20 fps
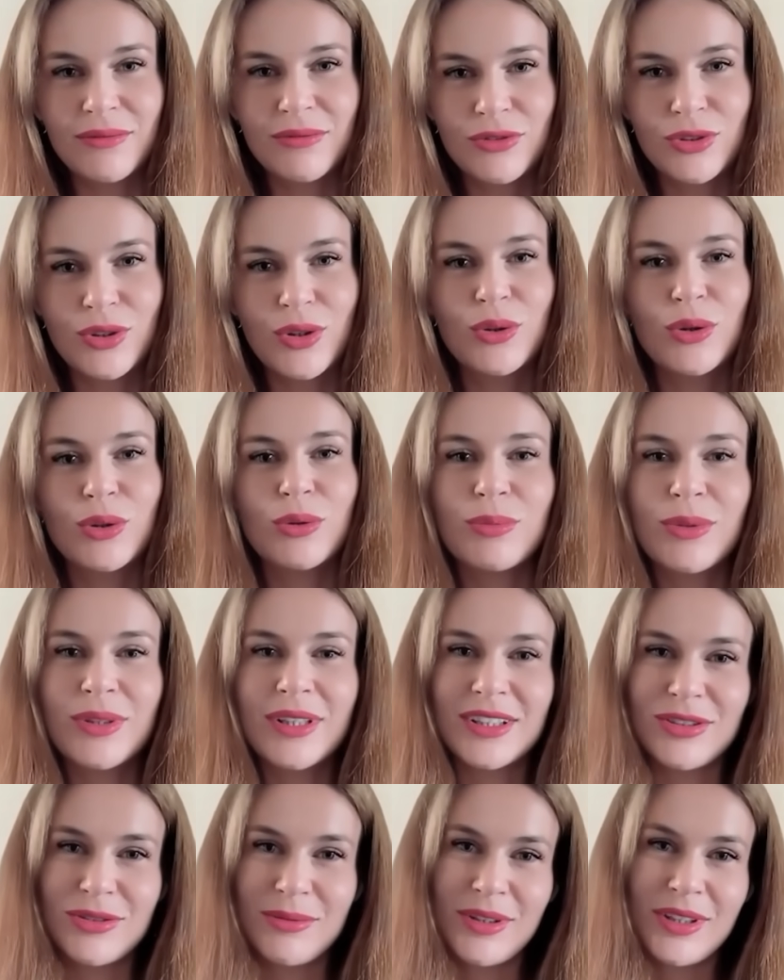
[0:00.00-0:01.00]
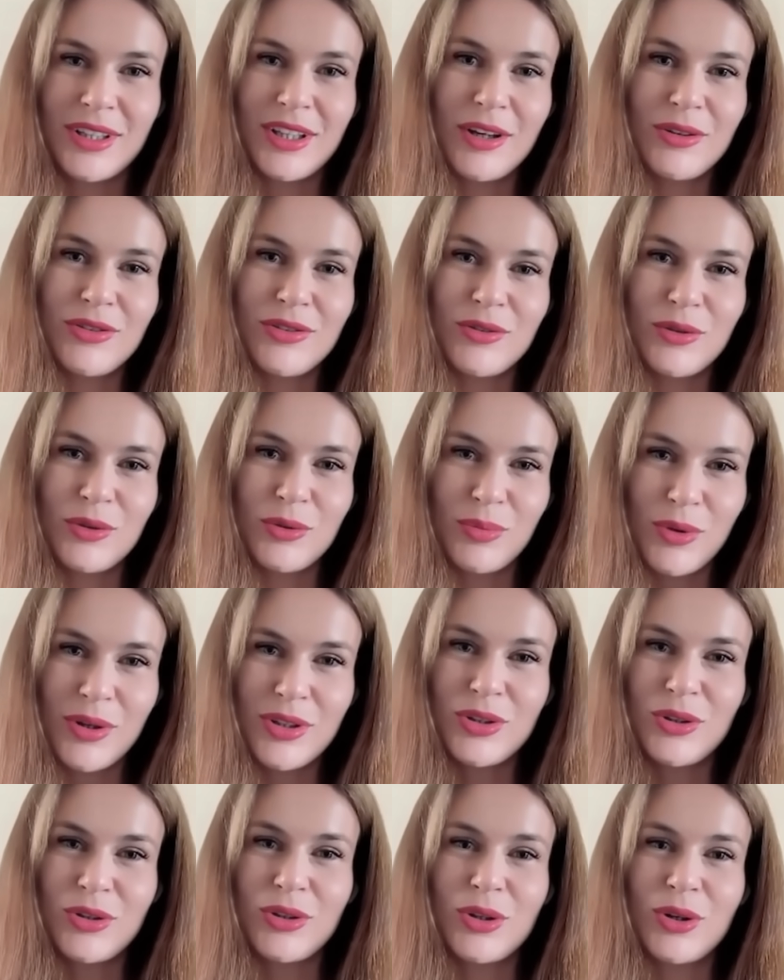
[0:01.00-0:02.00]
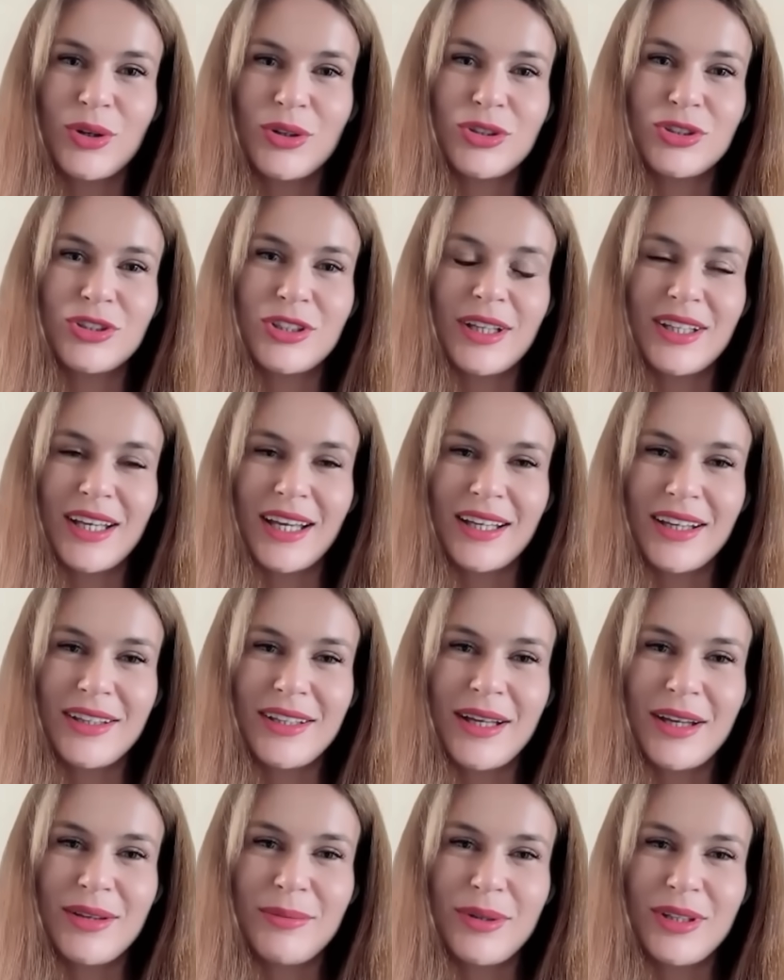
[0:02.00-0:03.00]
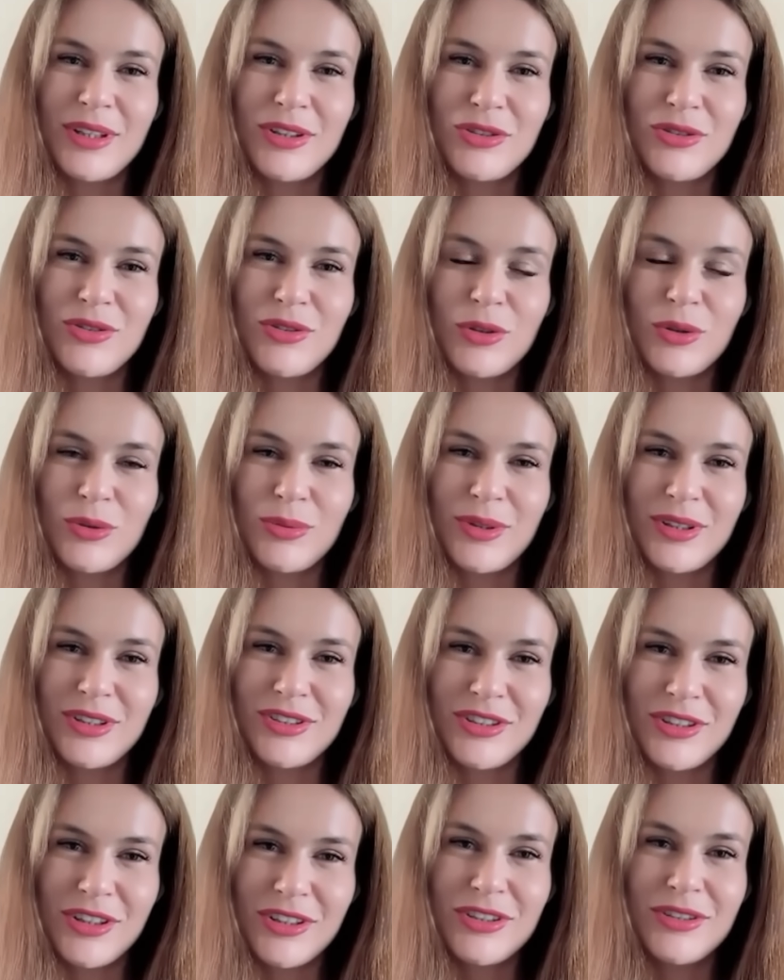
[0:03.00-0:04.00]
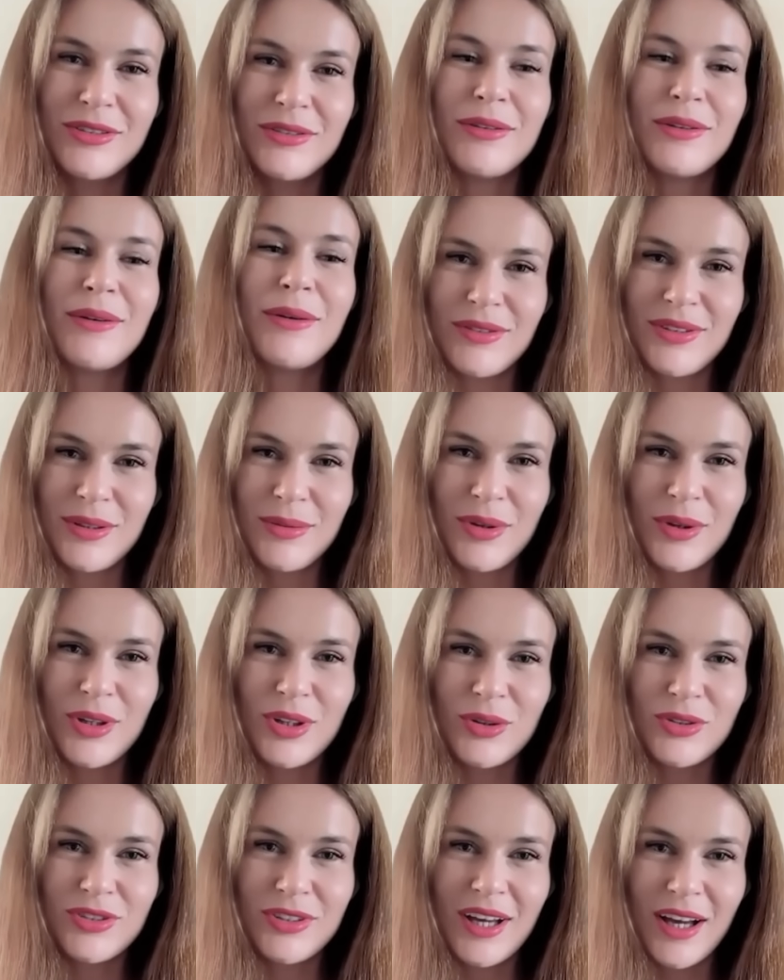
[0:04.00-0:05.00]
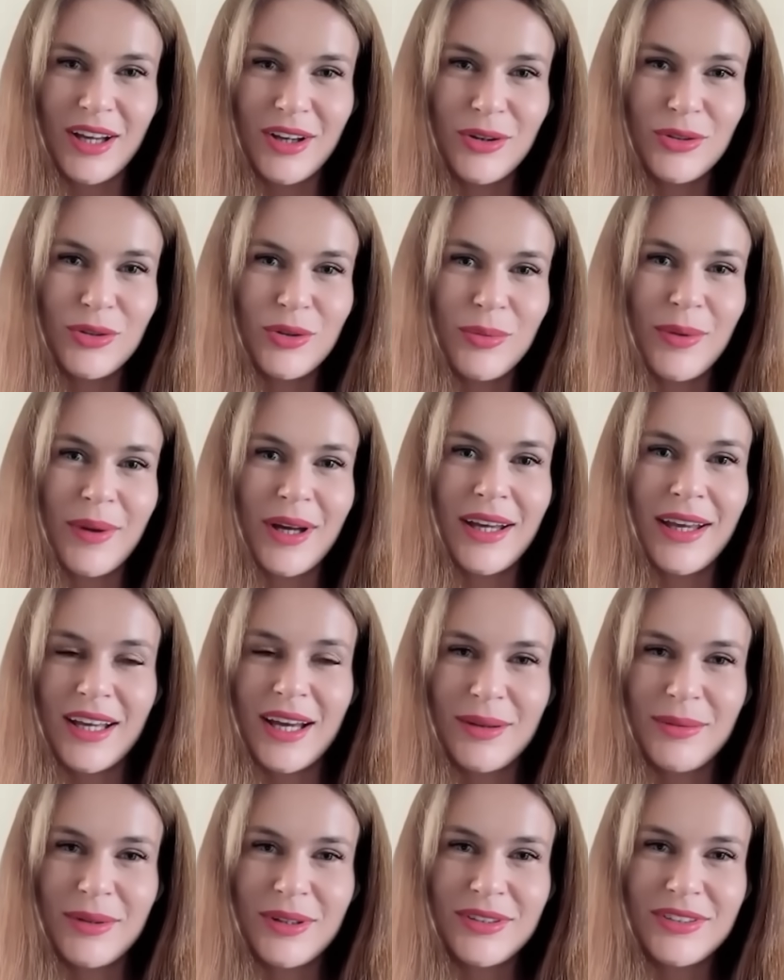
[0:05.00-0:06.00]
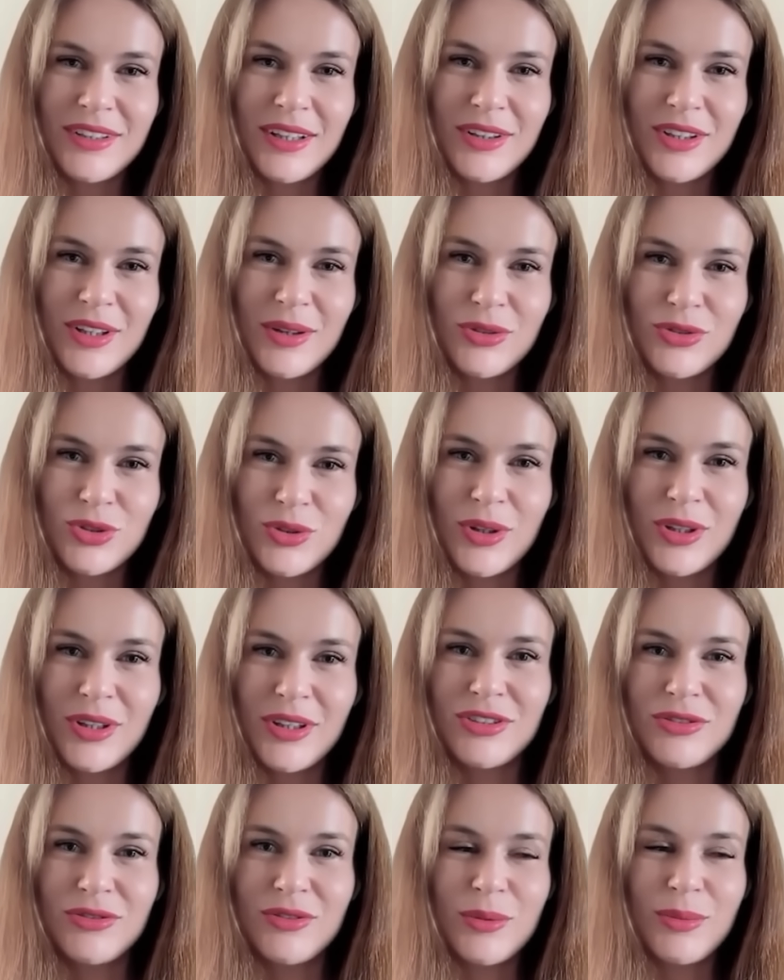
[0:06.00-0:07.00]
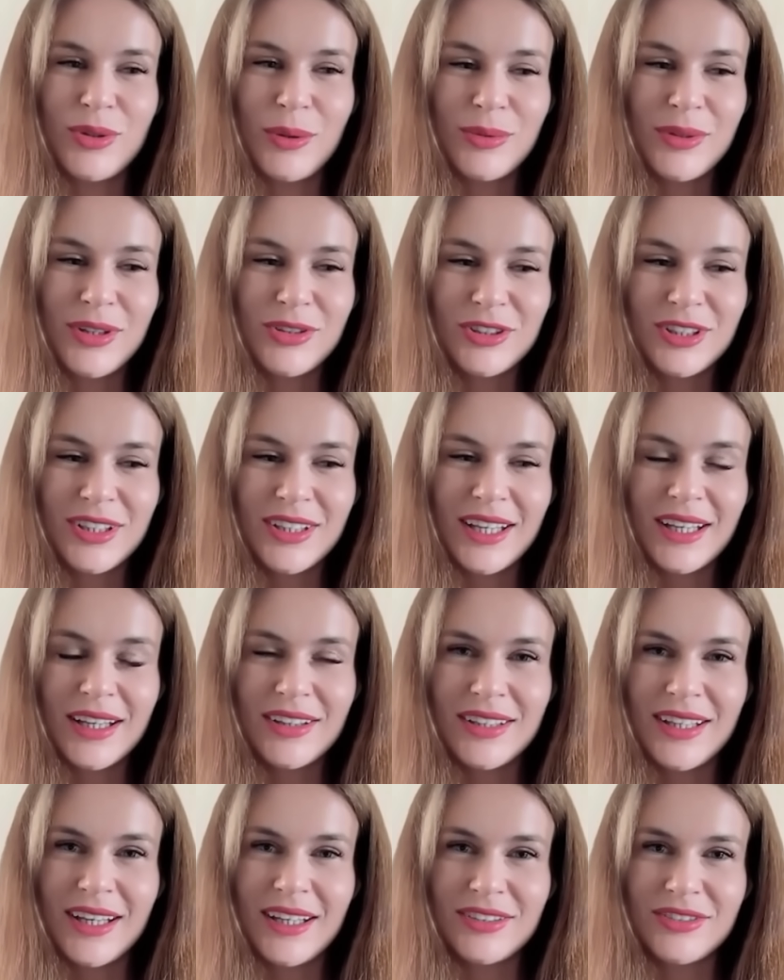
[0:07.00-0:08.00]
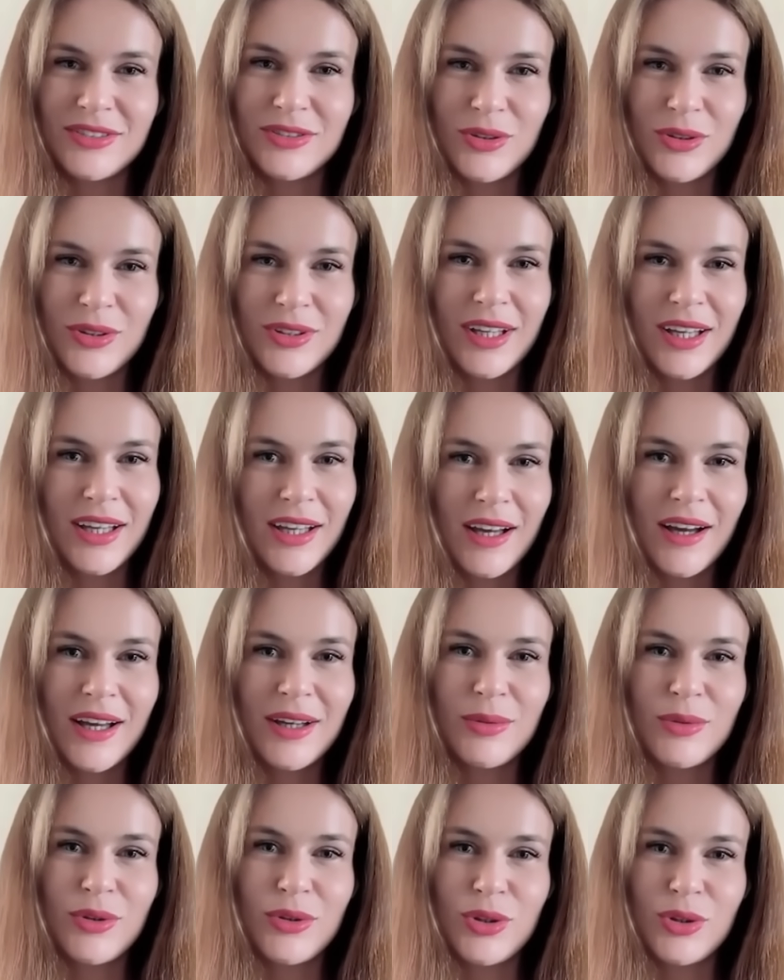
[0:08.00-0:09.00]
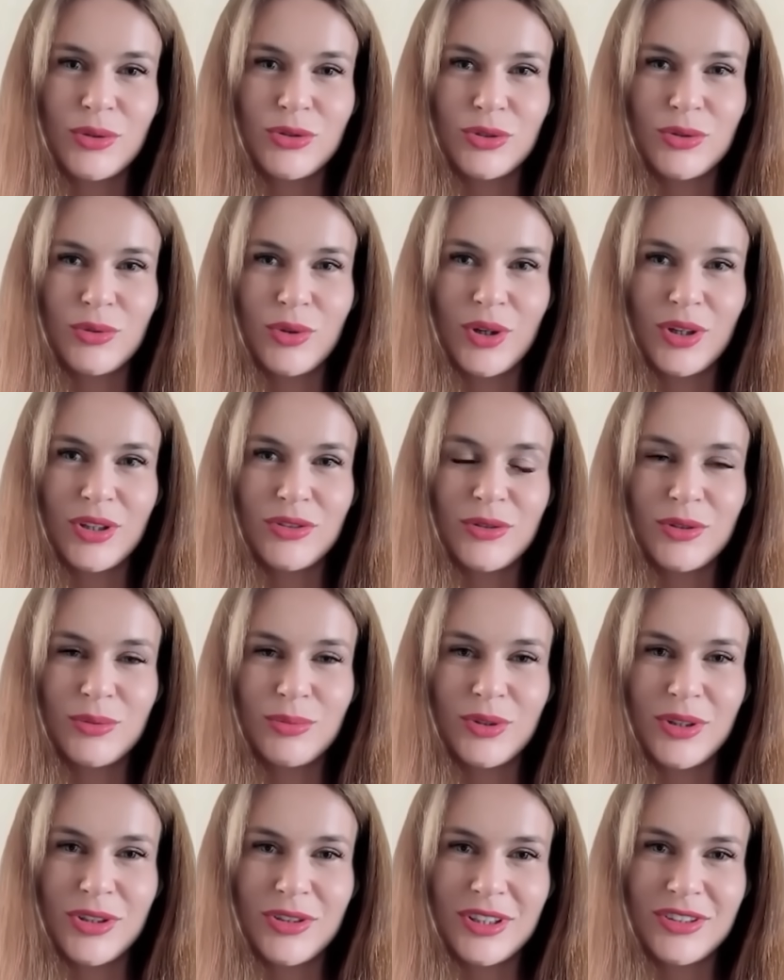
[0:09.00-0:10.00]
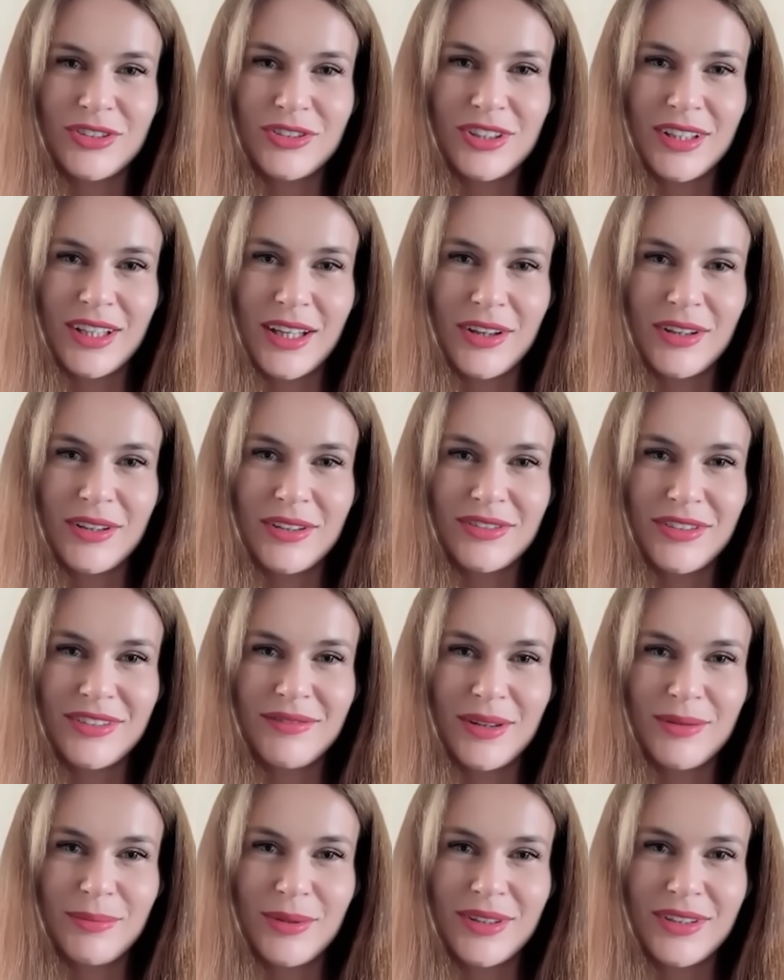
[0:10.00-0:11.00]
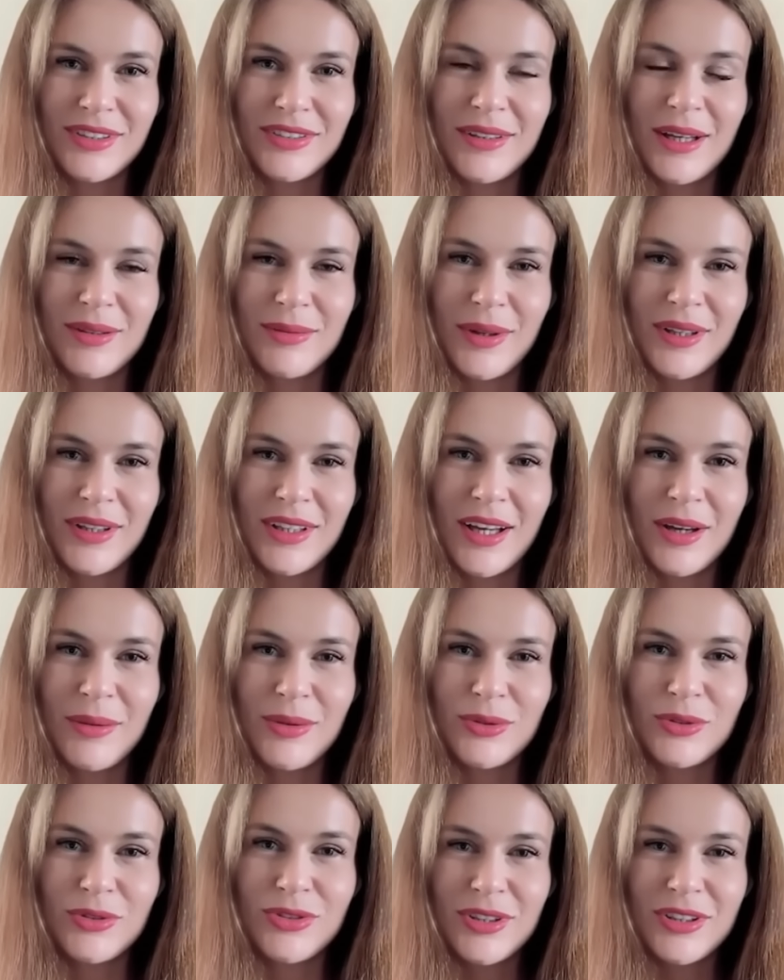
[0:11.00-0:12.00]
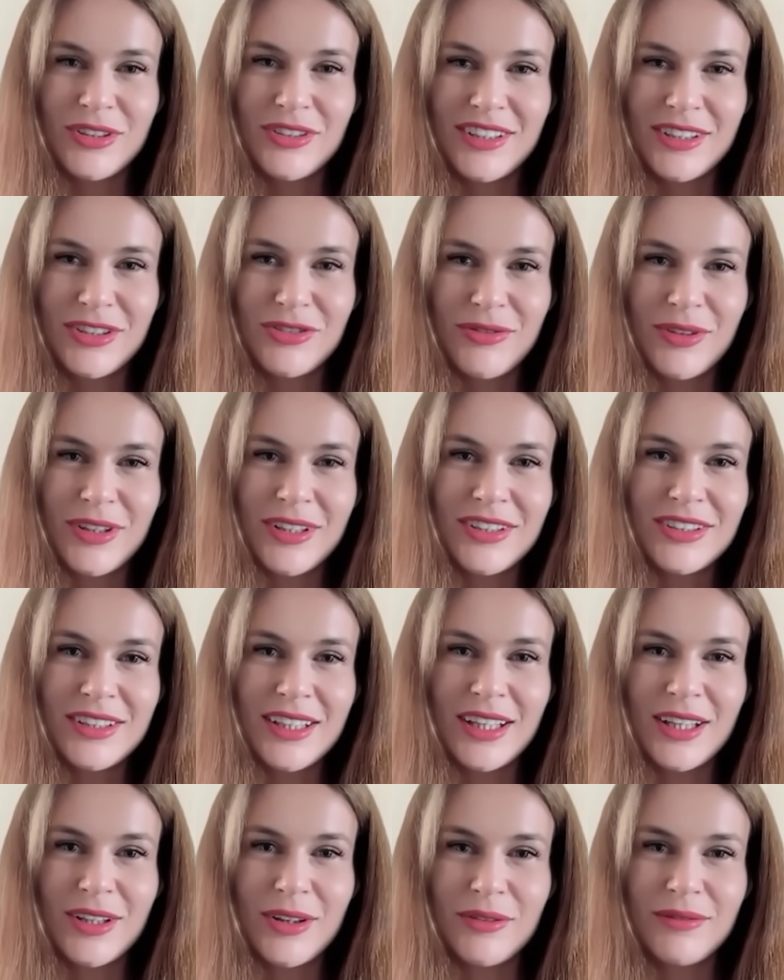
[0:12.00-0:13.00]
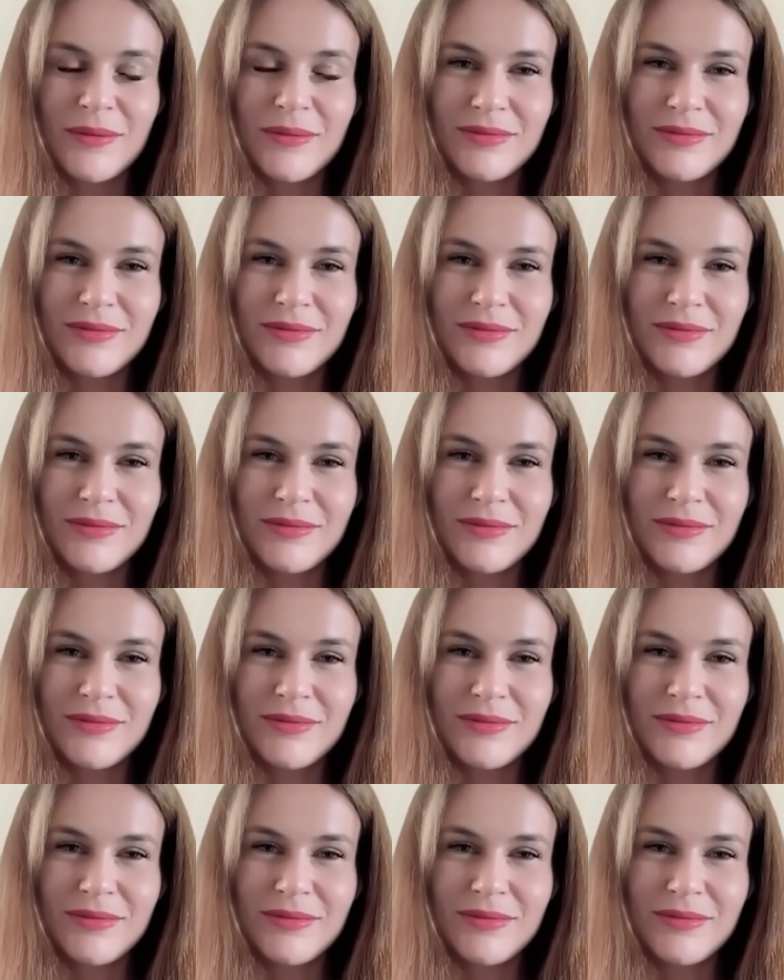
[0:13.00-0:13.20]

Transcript: So please be careful when you're launching ad campaigns for your business. Keep a close eye on your buying habits and come join us for publishing at cas.ai. We'll go through all of your projects together, step by step, and help you successfully scale.